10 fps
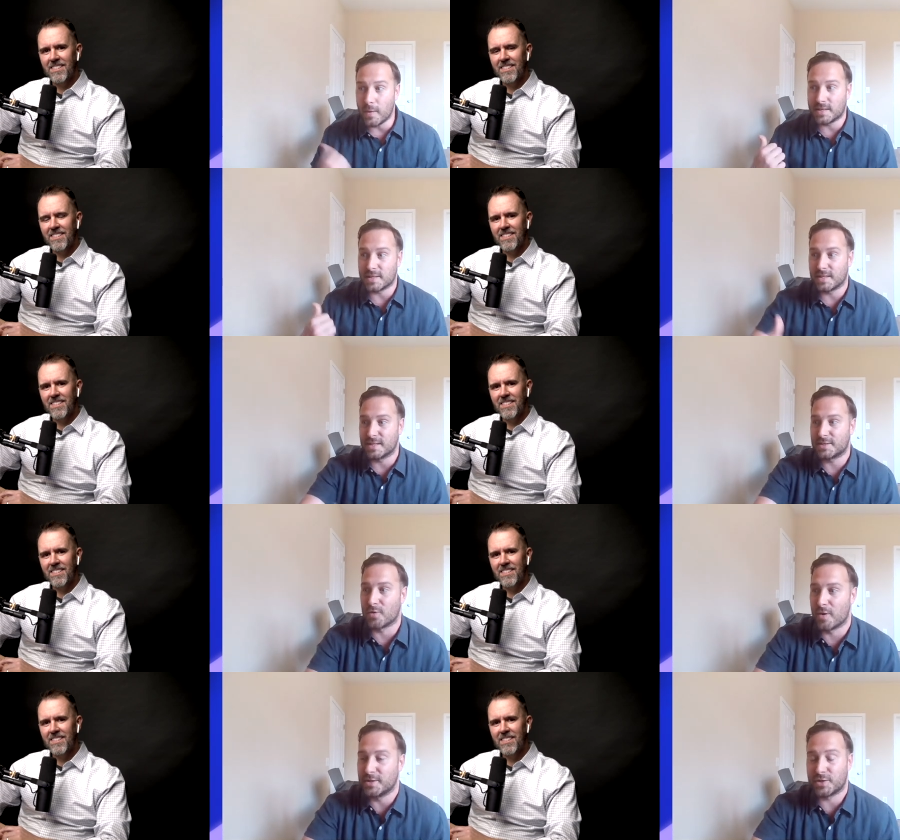Speaker 1: we went to the
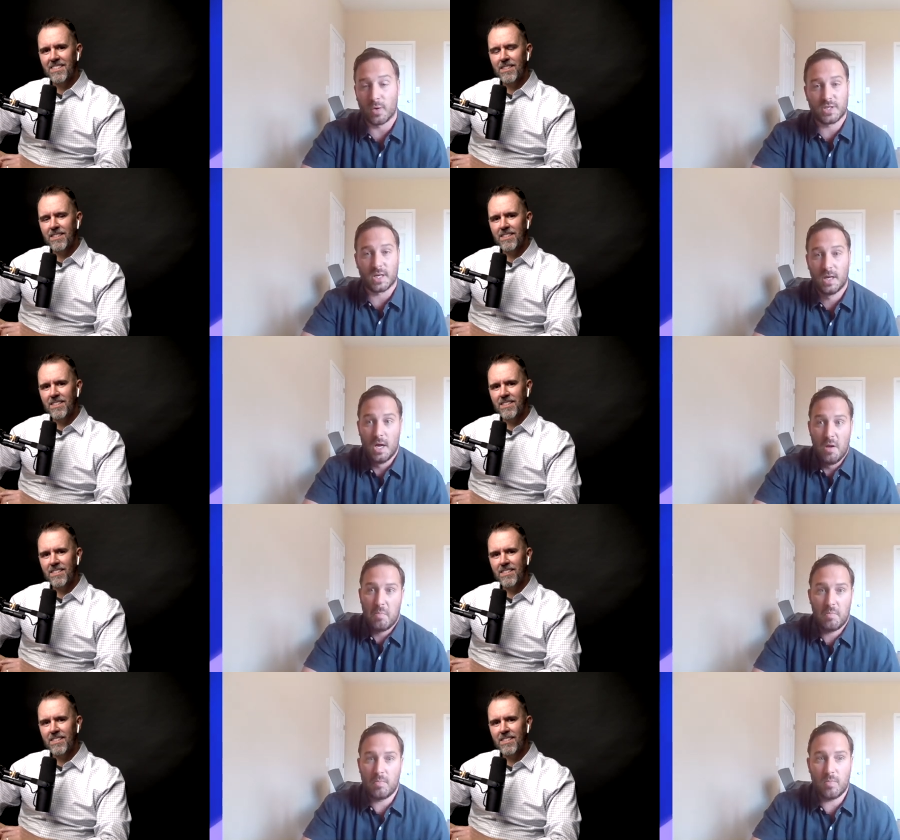storm in georgia
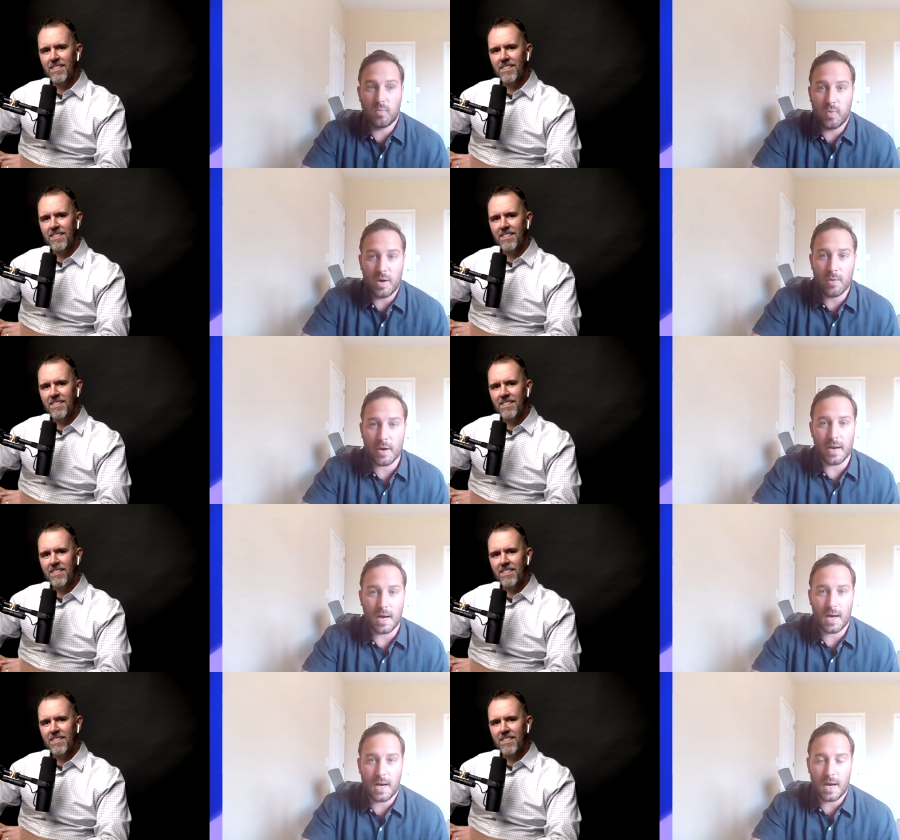we were in
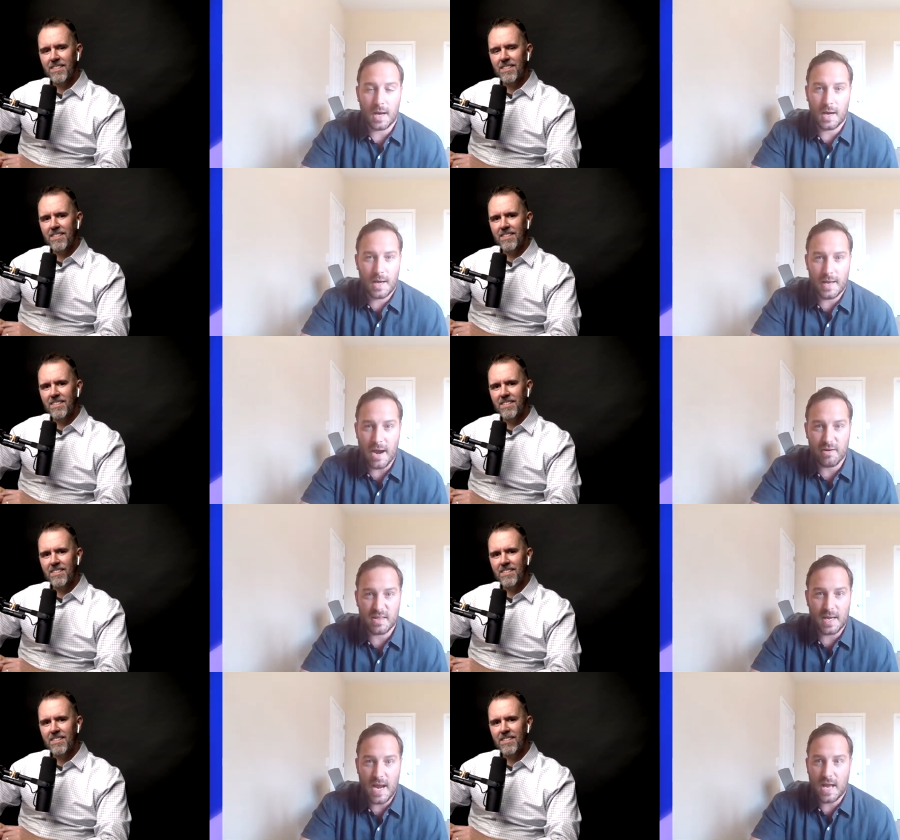a, uh, an
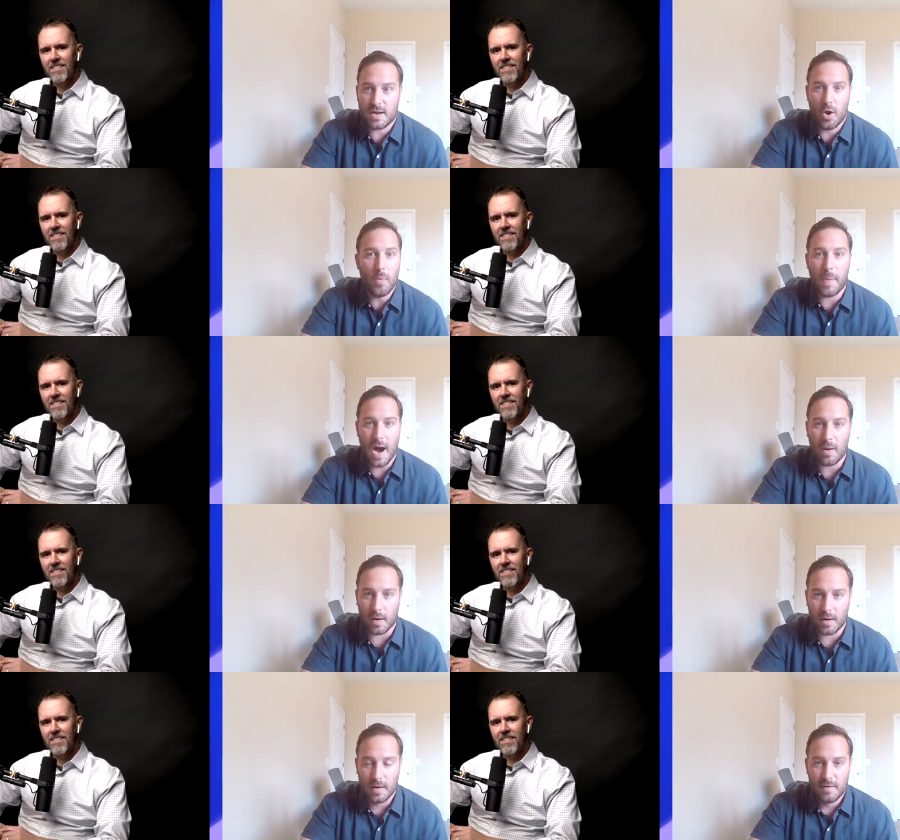area that had no
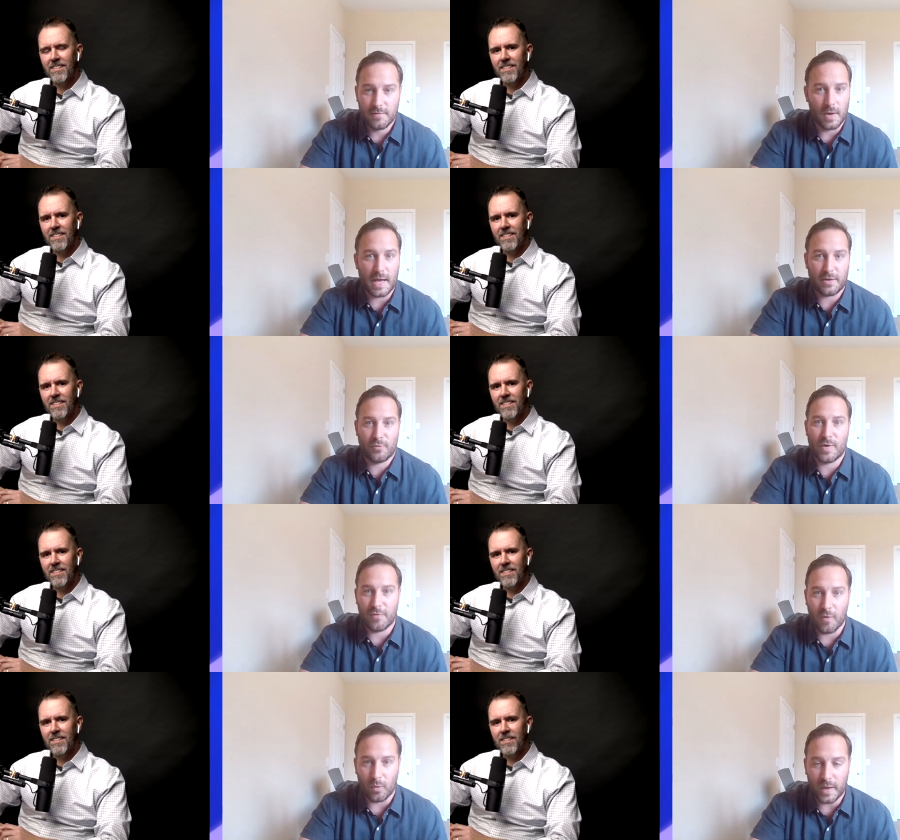power for like three
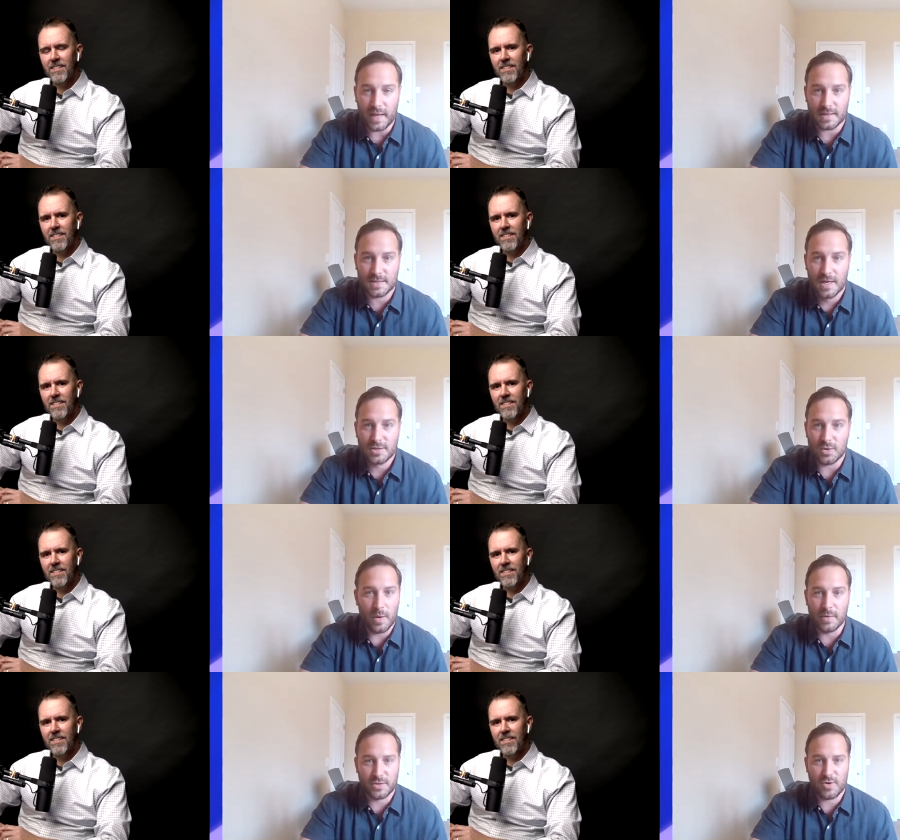or four weeks. So
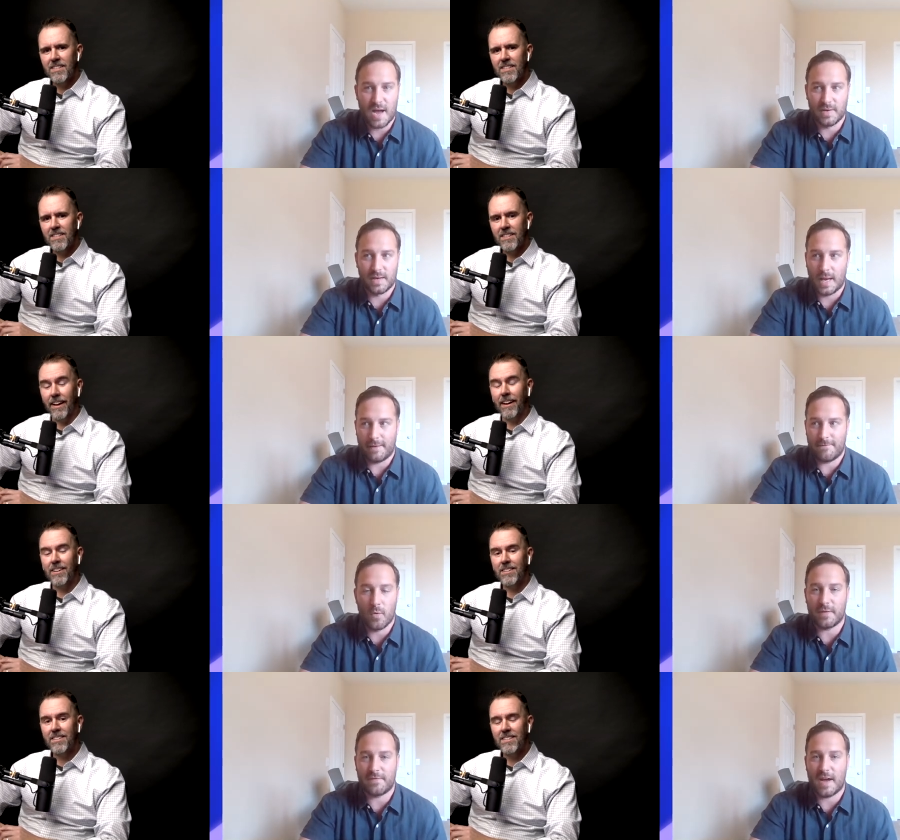we were traveling like yeah.
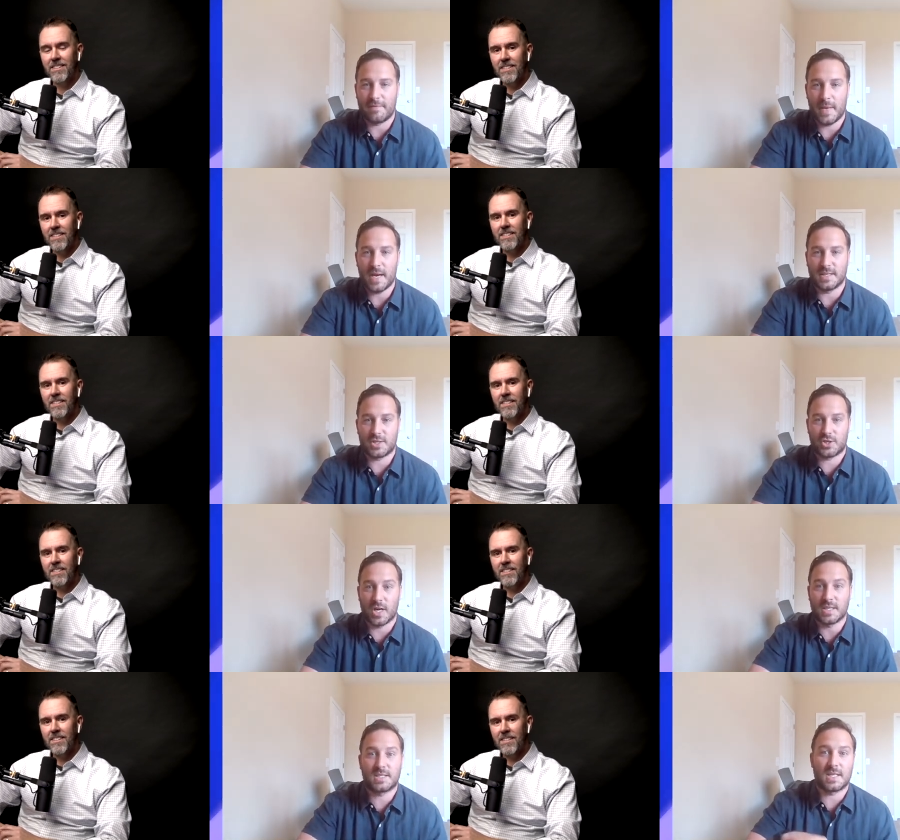45 minutes
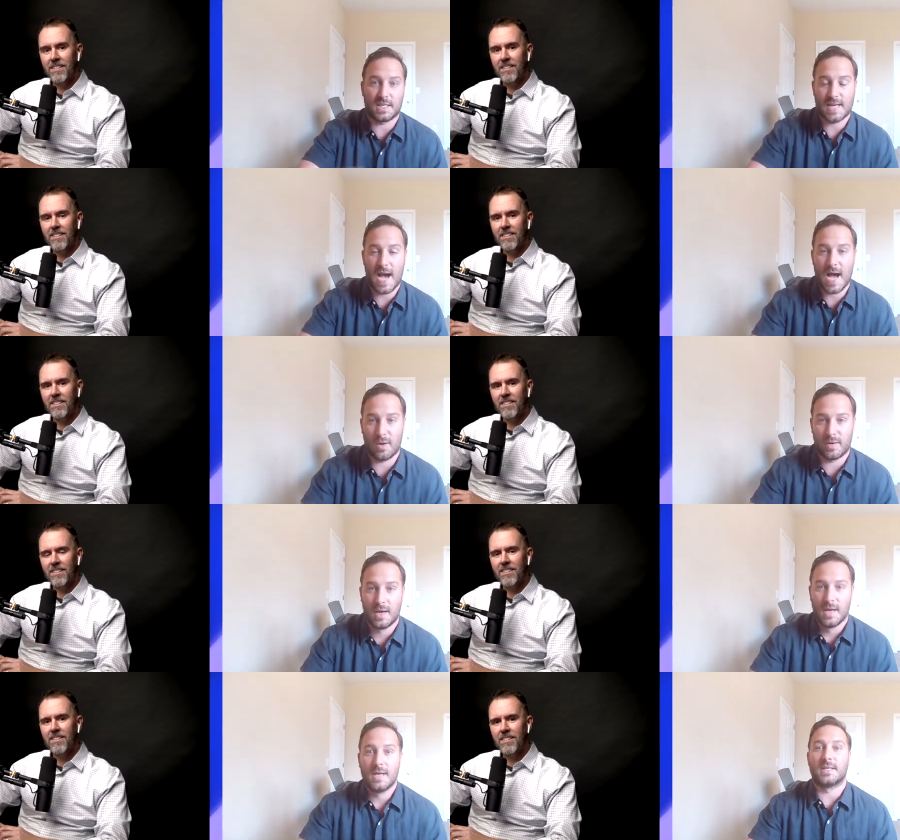just to the town